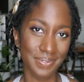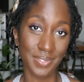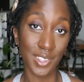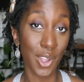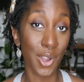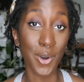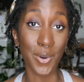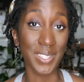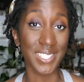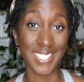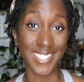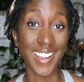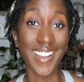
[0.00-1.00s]
No,
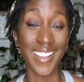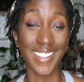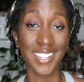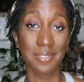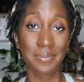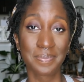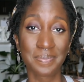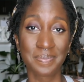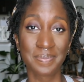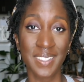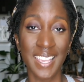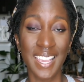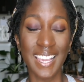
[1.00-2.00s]
it's not.
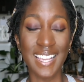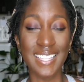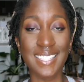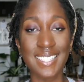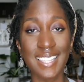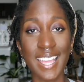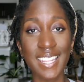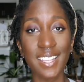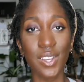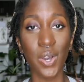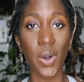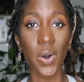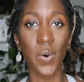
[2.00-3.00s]
It's letting
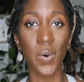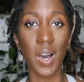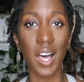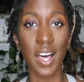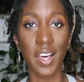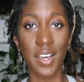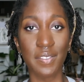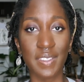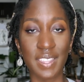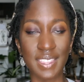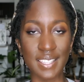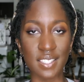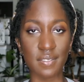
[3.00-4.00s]
go of
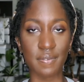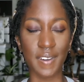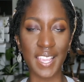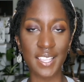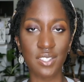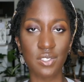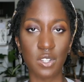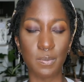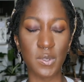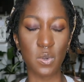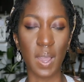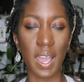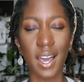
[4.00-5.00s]
this vice grip
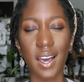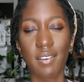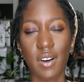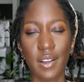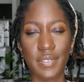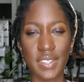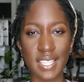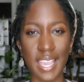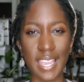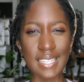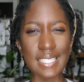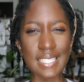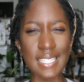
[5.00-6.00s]
you have on this
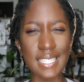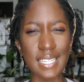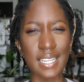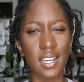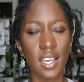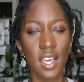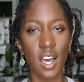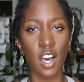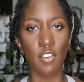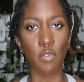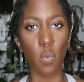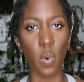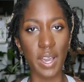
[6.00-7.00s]
idea
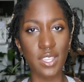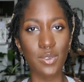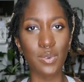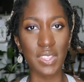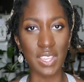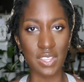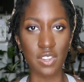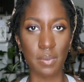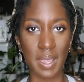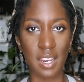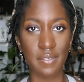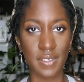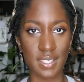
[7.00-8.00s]
of what you think your
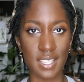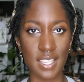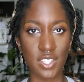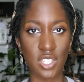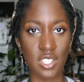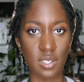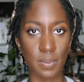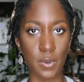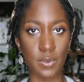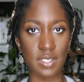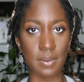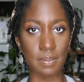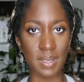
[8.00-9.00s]
manifestation is
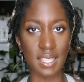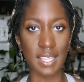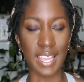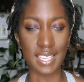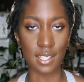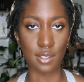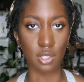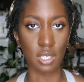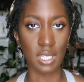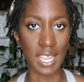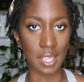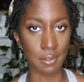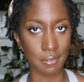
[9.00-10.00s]
supposed to be like in your
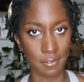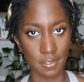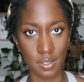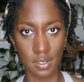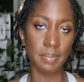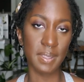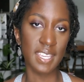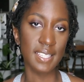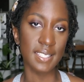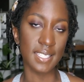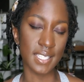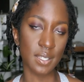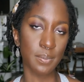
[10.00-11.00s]
life. Being
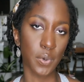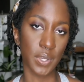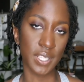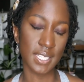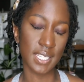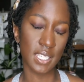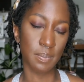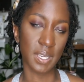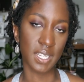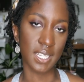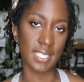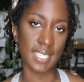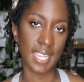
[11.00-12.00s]
disappointed but
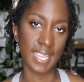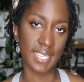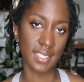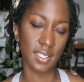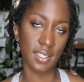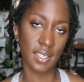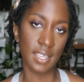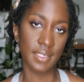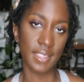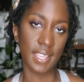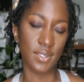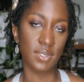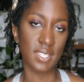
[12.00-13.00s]
content
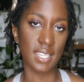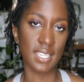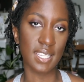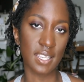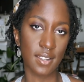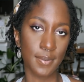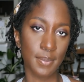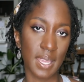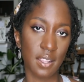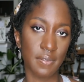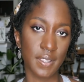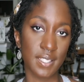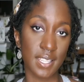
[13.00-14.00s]
that you didn't get your
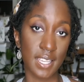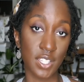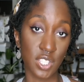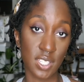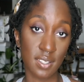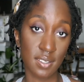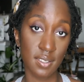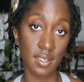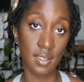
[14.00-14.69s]
manifestation